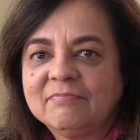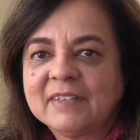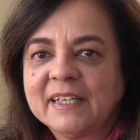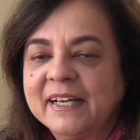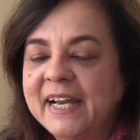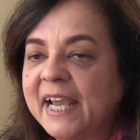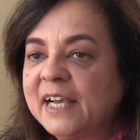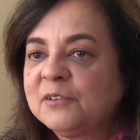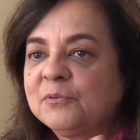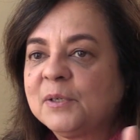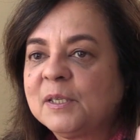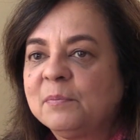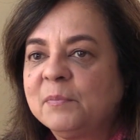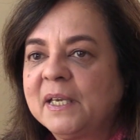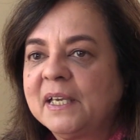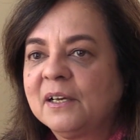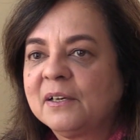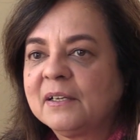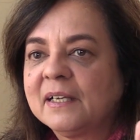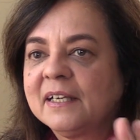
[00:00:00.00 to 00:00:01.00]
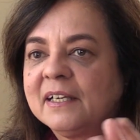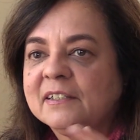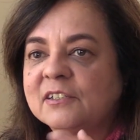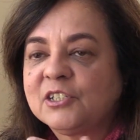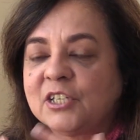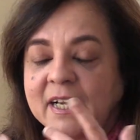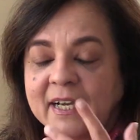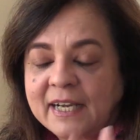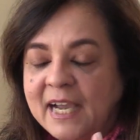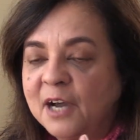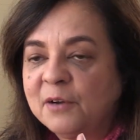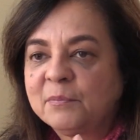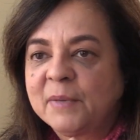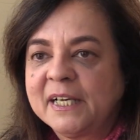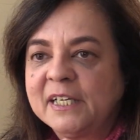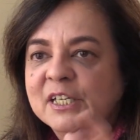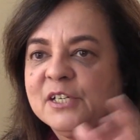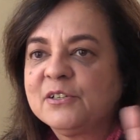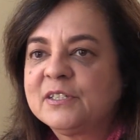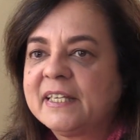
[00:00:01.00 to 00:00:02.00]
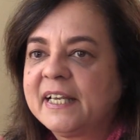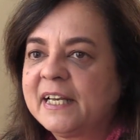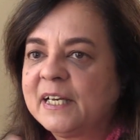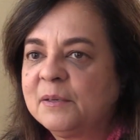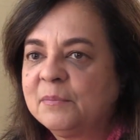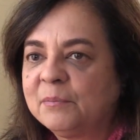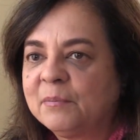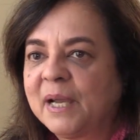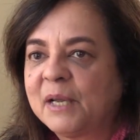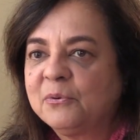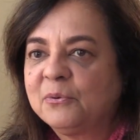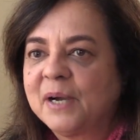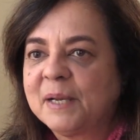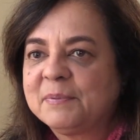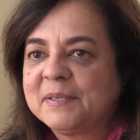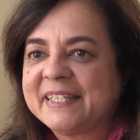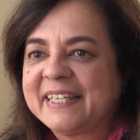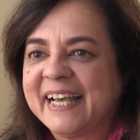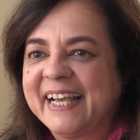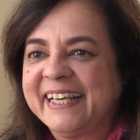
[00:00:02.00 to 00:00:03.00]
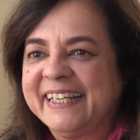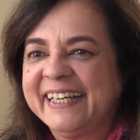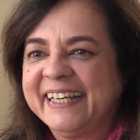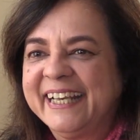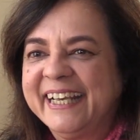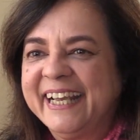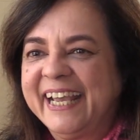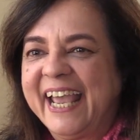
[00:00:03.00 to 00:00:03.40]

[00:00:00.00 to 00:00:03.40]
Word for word: connect with me on uh, check out my newsletter my website